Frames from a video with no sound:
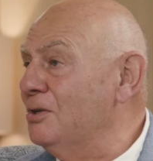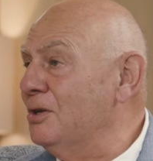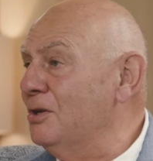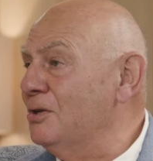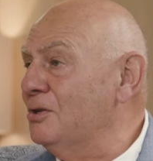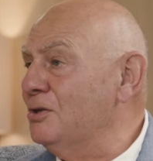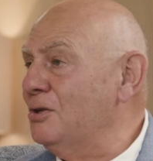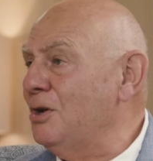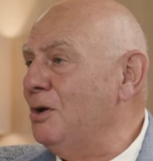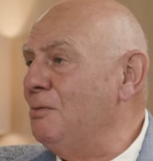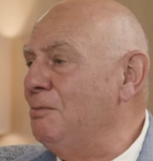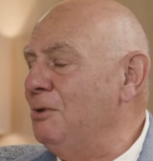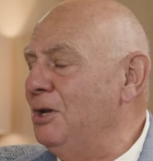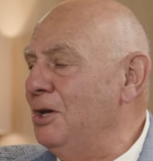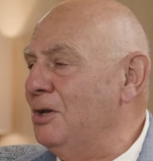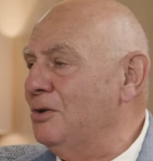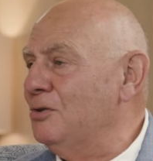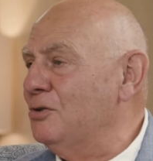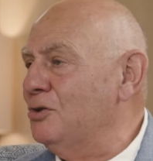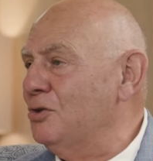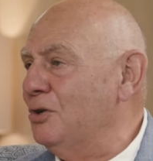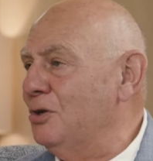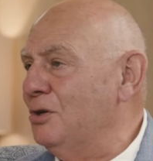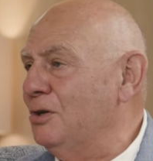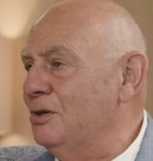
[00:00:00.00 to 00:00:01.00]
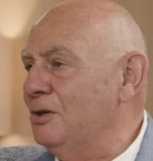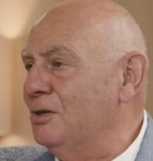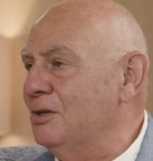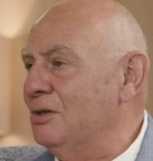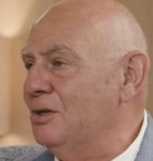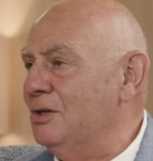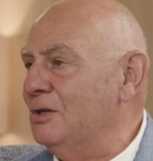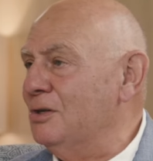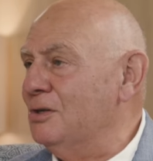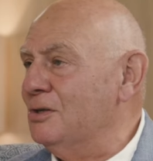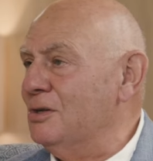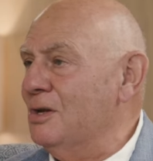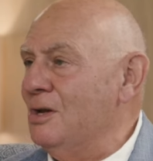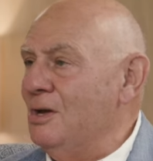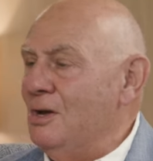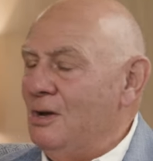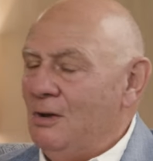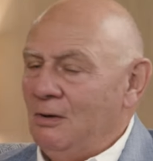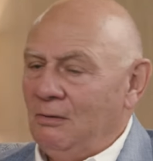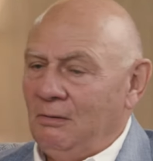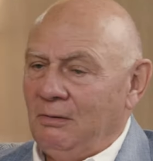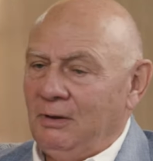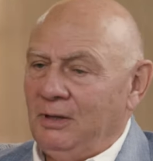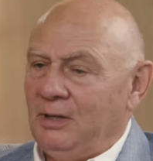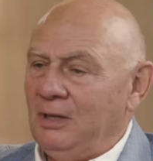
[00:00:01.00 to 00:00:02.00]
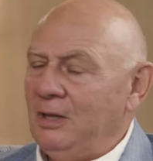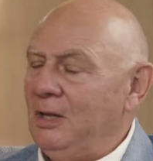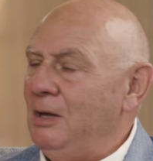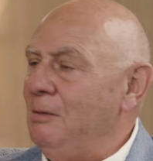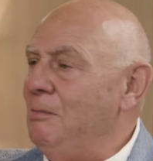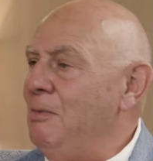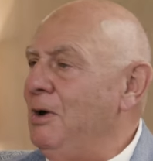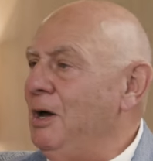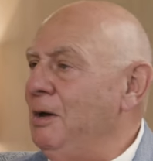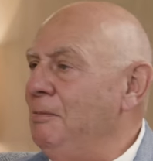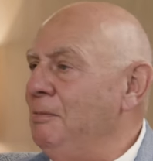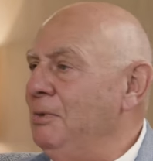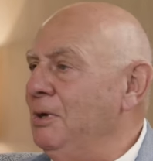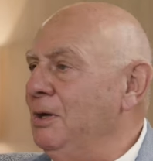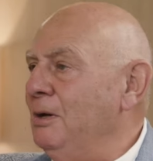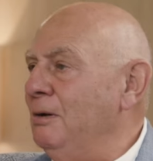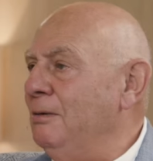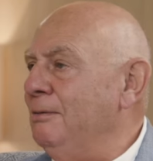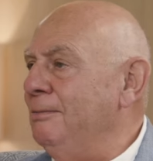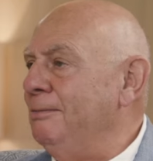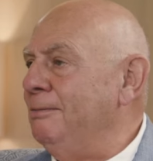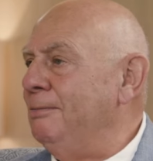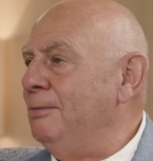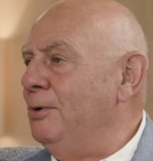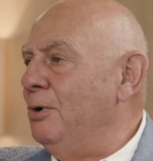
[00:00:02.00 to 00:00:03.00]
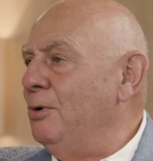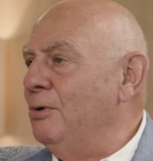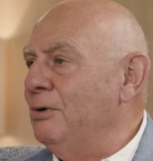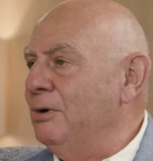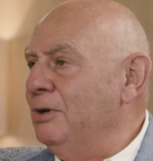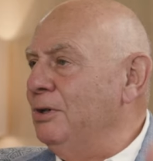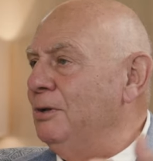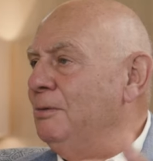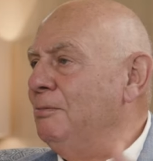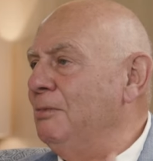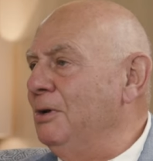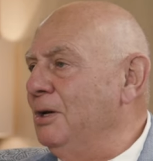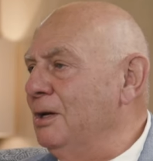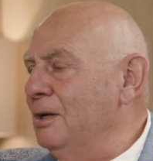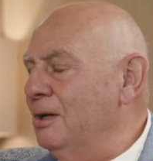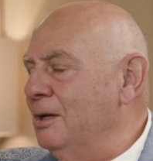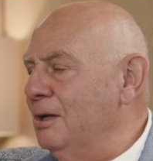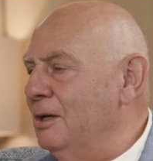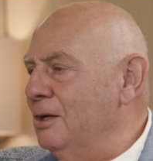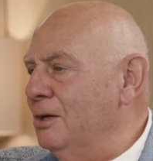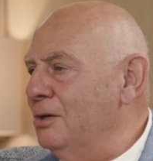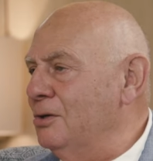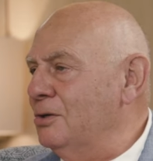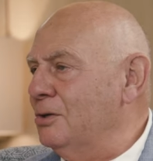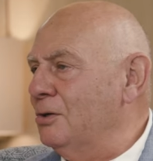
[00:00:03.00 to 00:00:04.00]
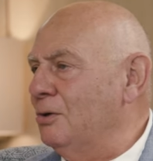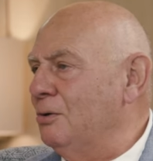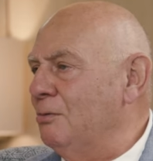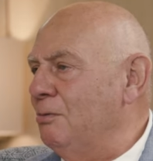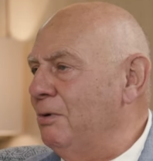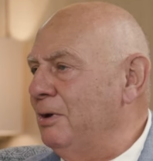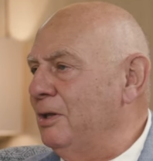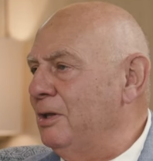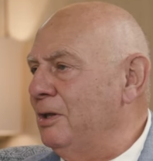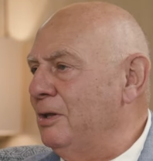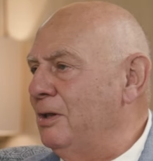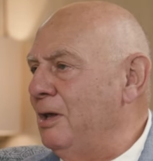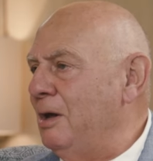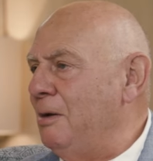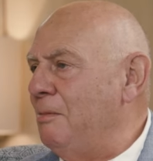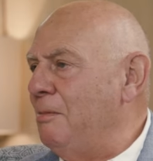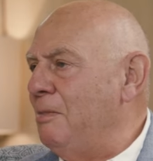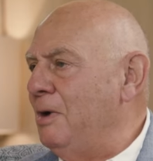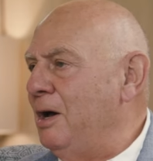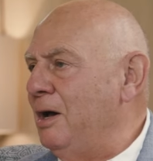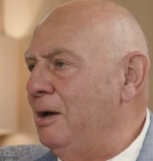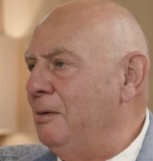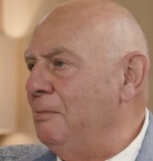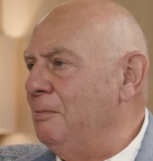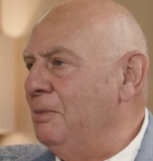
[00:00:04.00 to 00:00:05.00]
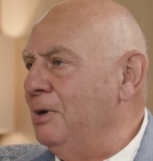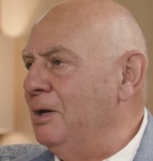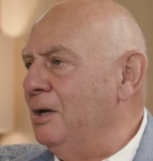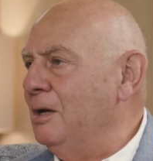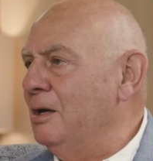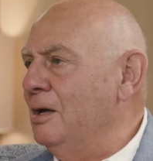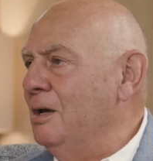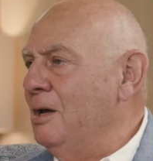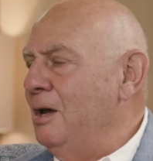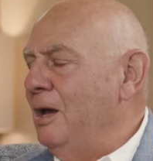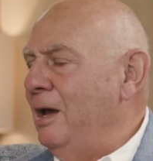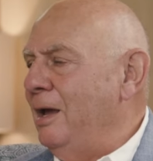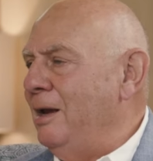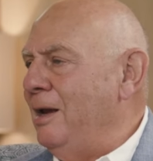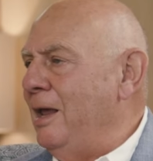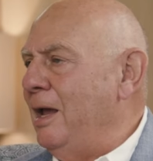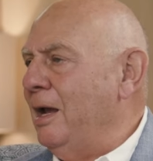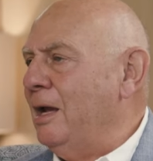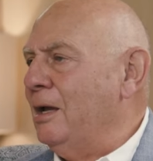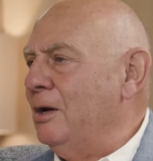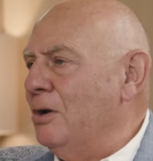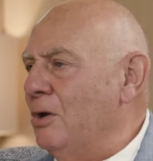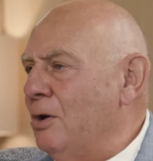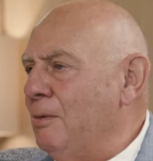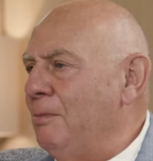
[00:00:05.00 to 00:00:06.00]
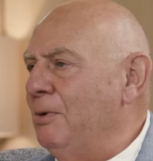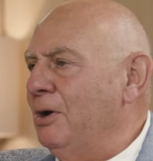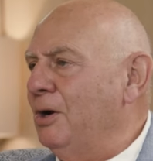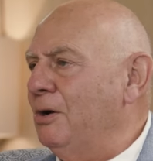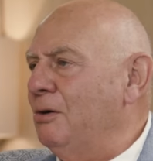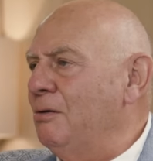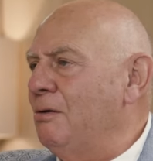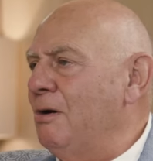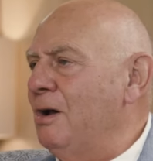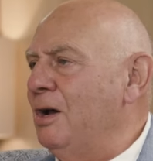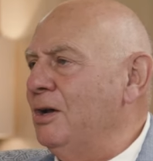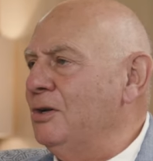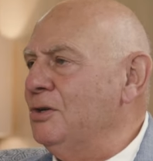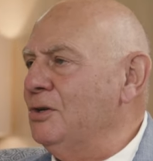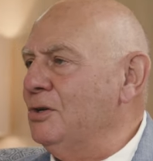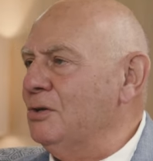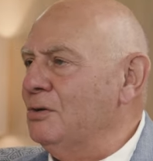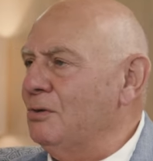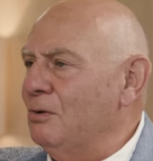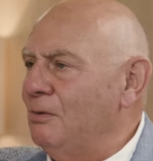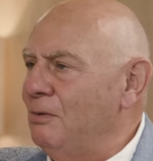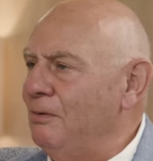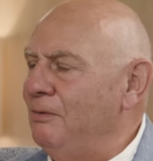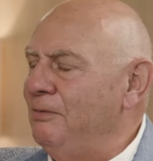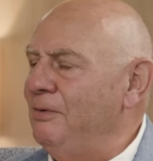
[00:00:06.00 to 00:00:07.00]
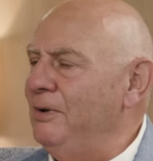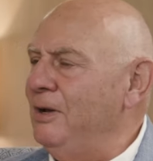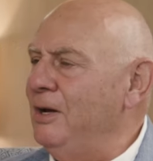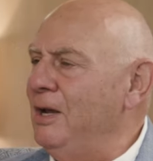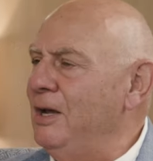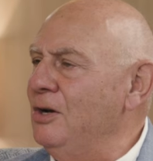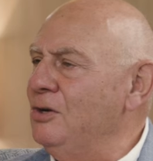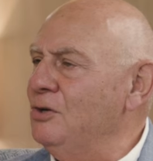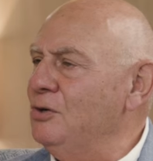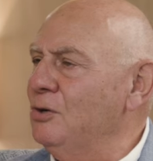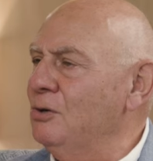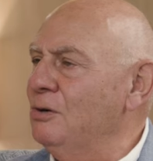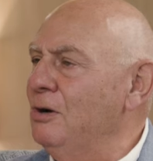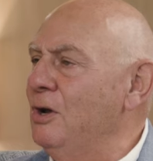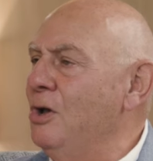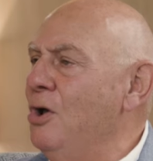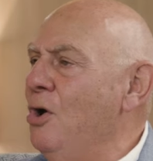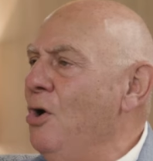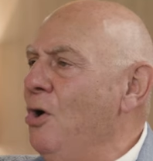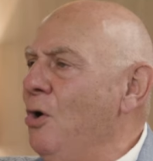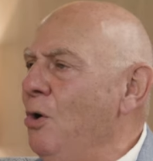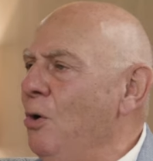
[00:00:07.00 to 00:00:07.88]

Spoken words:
There's so many uncertainties, whether there might be a war in the Middle East or whether there might be an economic crisis or a financial crisis.